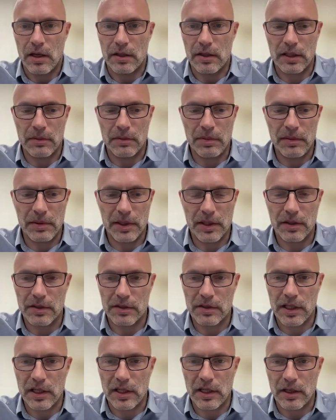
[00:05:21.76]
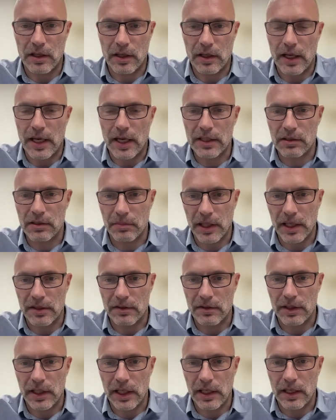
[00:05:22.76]
simply because there are
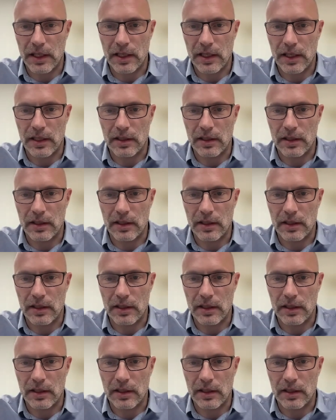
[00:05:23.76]
exabytes of data,